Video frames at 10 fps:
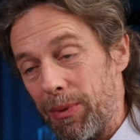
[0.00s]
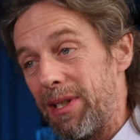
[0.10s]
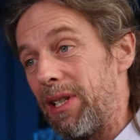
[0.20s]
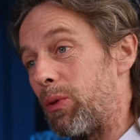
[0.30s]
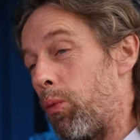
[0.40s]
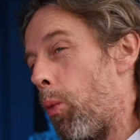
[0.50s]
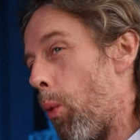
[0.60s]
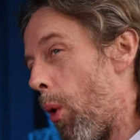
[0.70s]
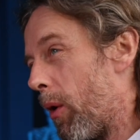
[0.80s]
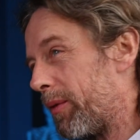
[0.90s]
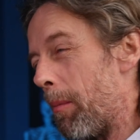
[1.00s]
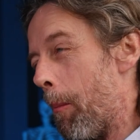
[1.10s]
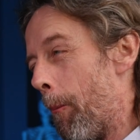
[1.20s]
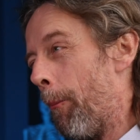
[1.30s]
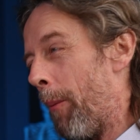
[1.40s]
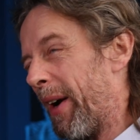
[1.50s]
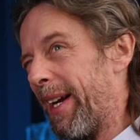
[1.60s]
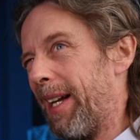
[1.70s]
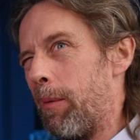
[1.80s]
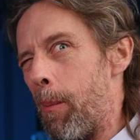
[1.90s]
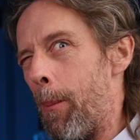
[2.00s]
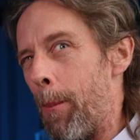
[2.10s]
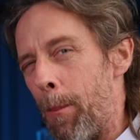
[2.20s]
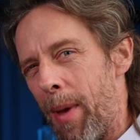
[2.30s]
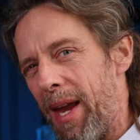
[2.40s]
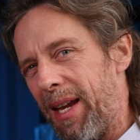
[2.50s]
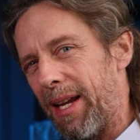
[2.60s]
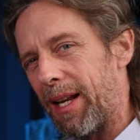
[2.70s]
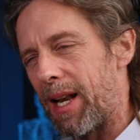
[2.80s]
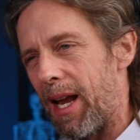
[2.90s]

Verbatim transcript: which is what might make it